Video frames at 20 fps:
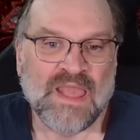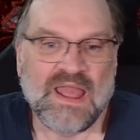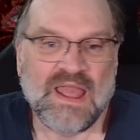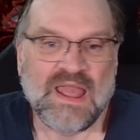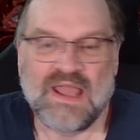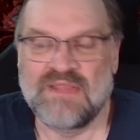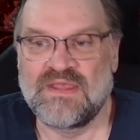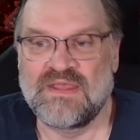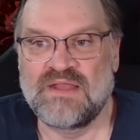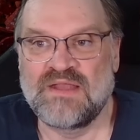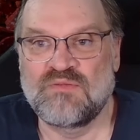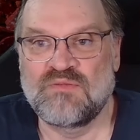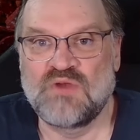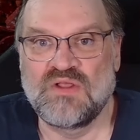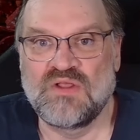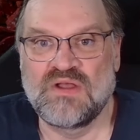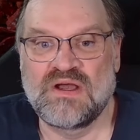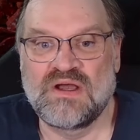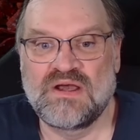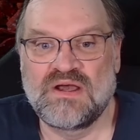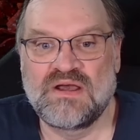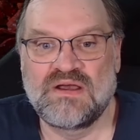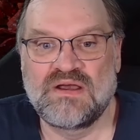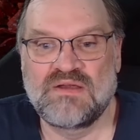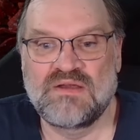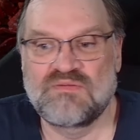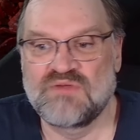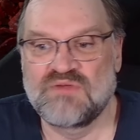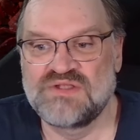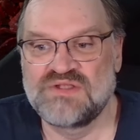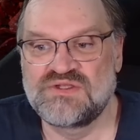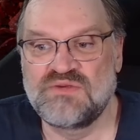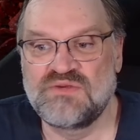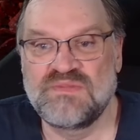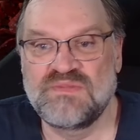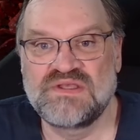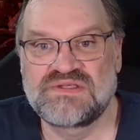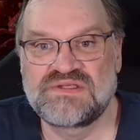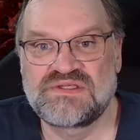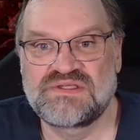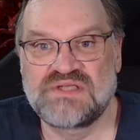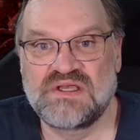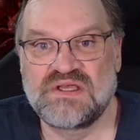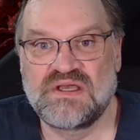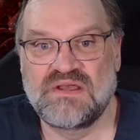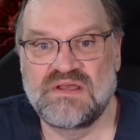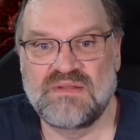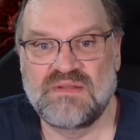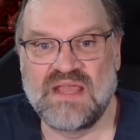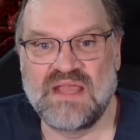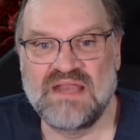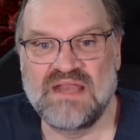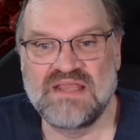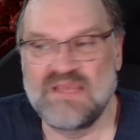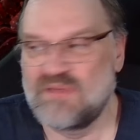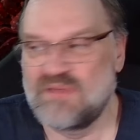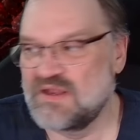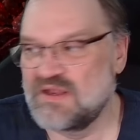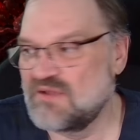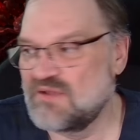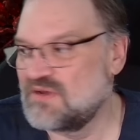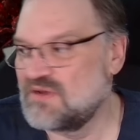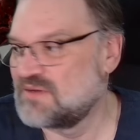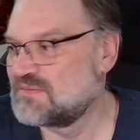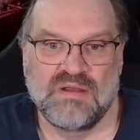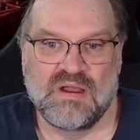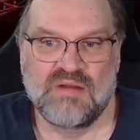And then we'll resume this and keep on going.